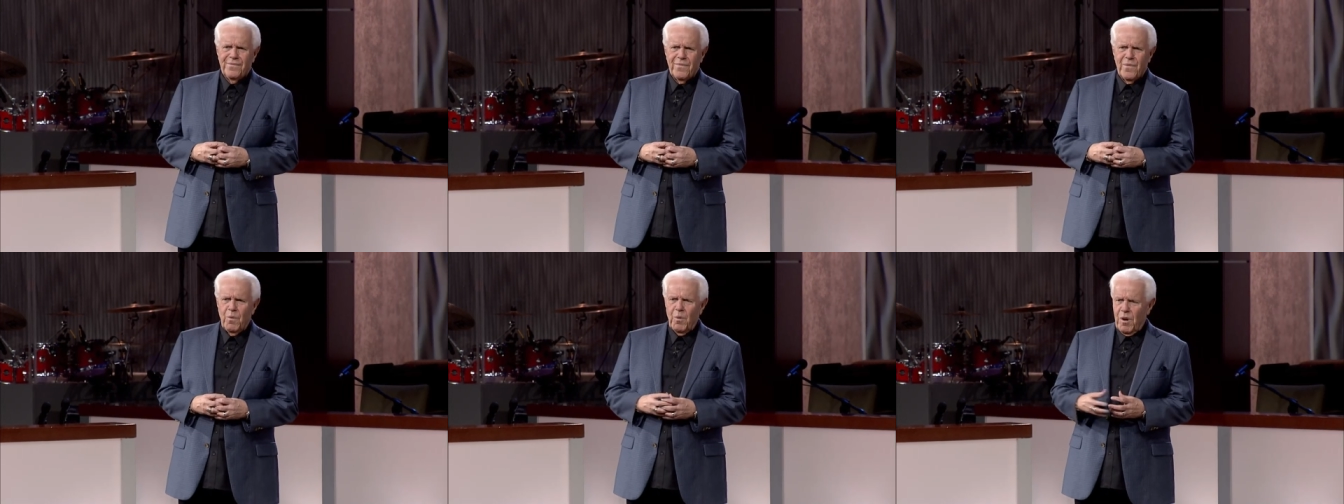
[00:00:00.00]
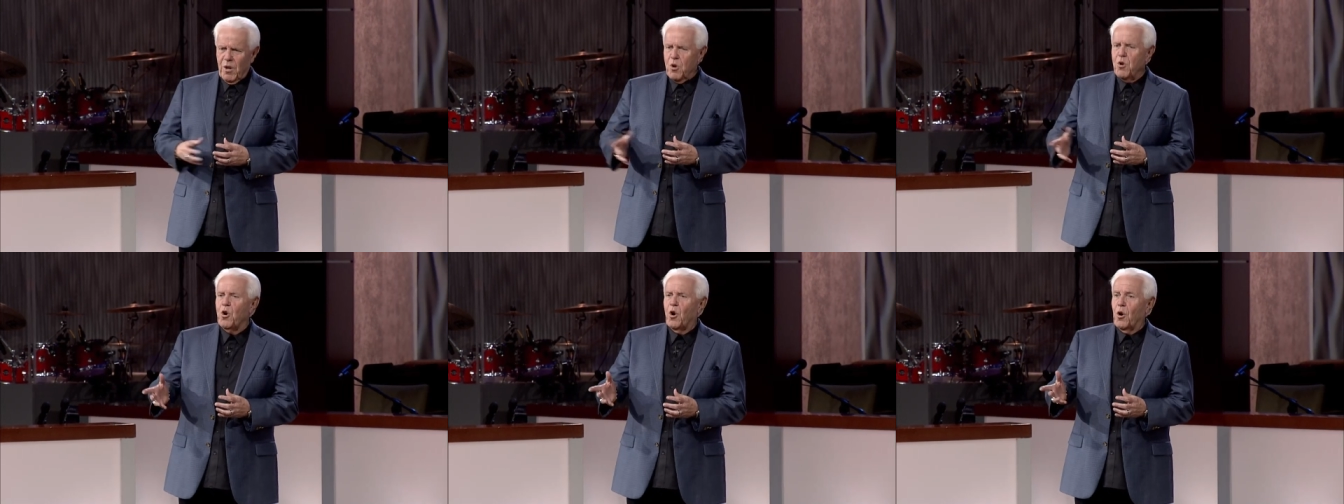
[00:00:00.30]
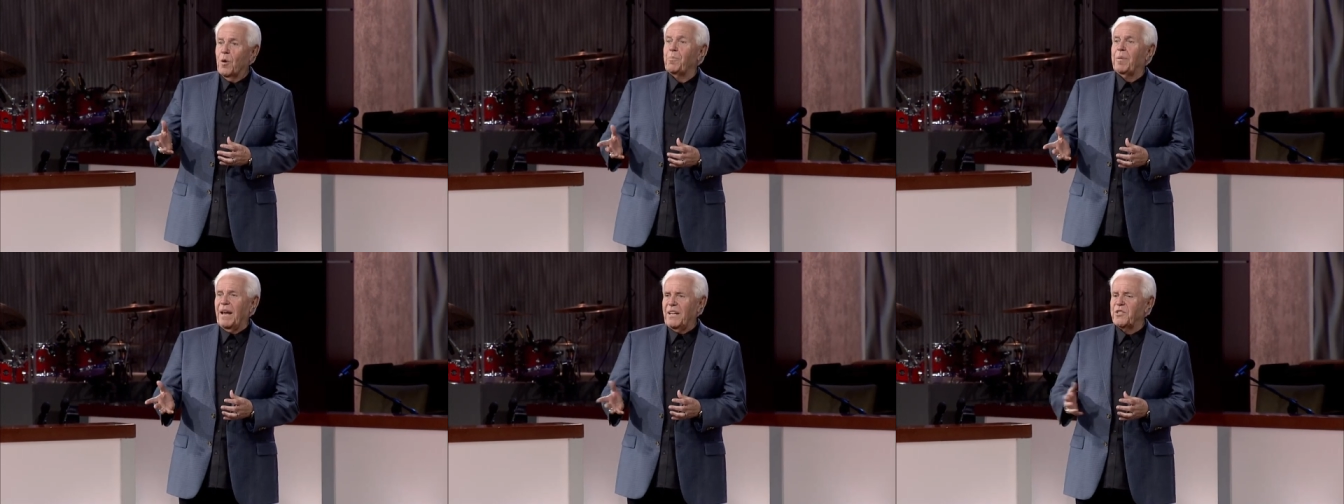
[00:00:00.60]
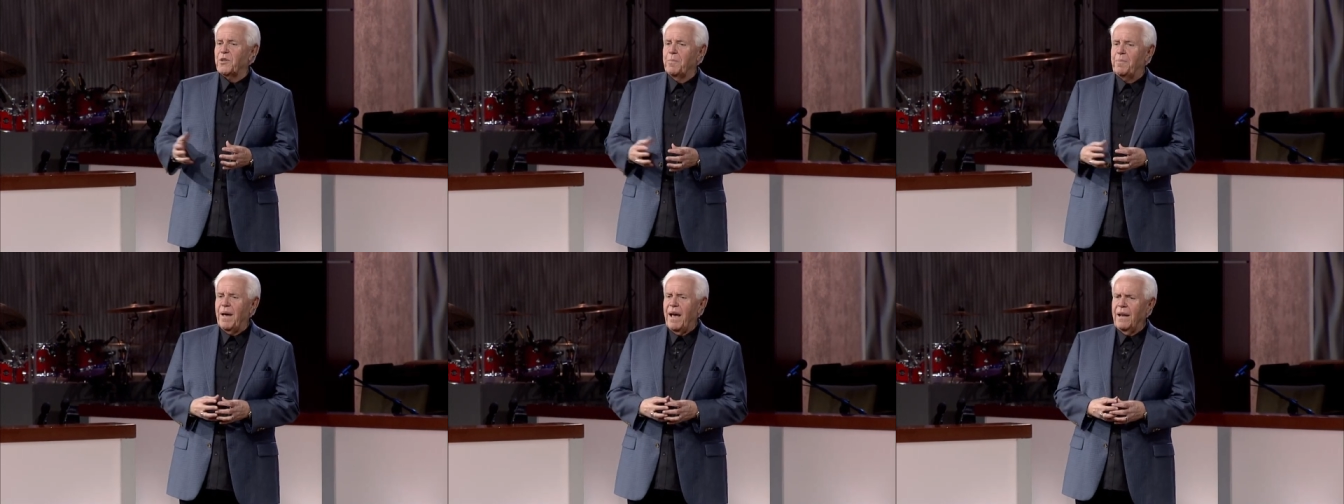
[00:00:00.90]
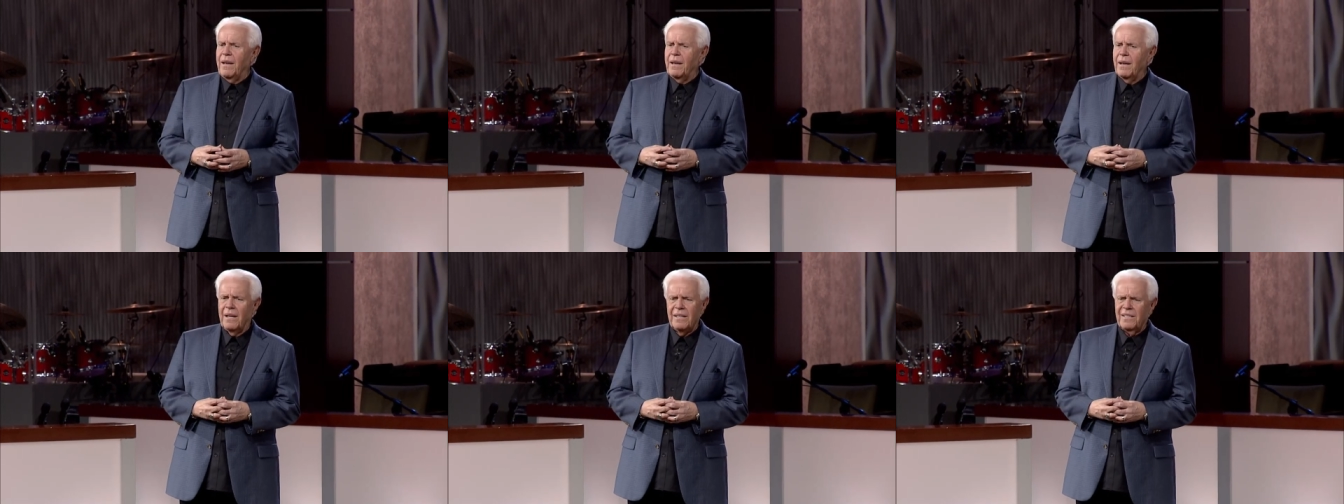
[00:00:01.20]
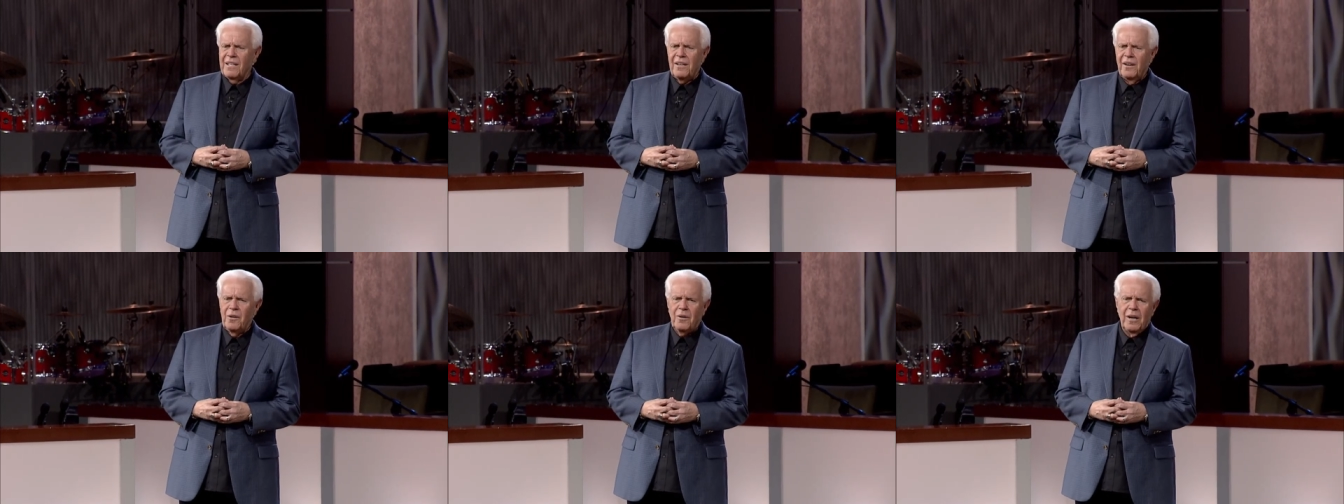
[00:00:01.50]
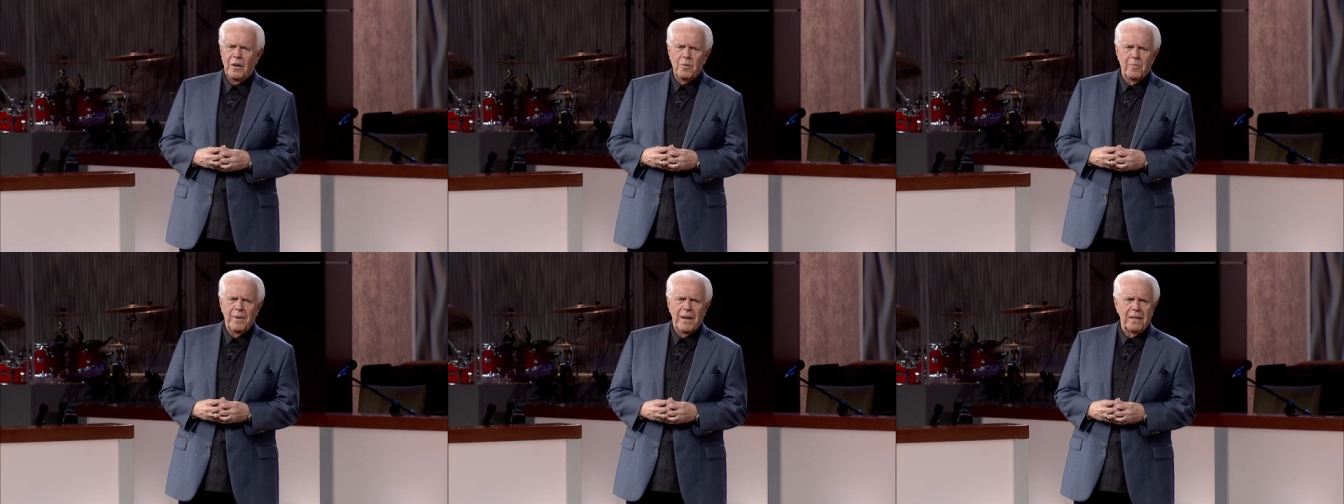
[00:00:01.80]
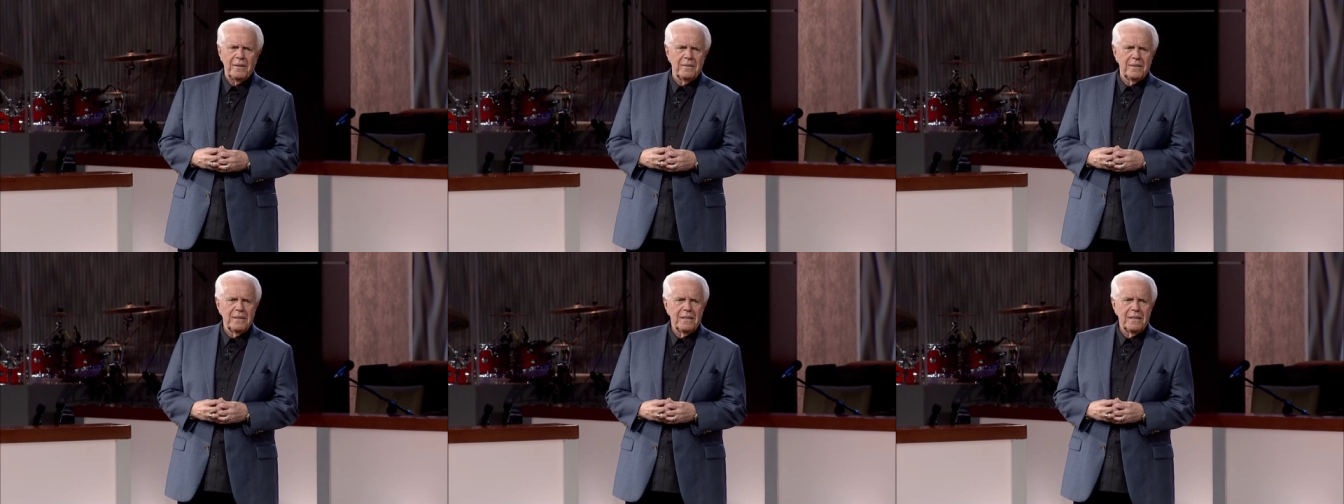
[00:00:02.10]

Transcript: Well, are you going to place a bet? I said, No, I don't bet.